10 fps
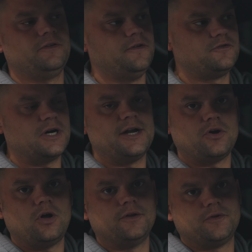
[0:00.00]
If you've tried
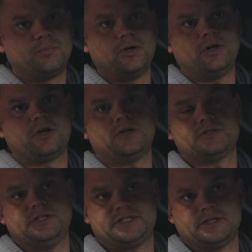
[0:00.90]
all of the
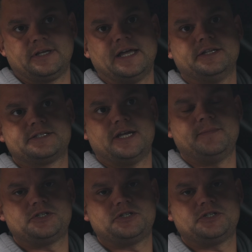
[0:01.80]
protocols and you're still getting the same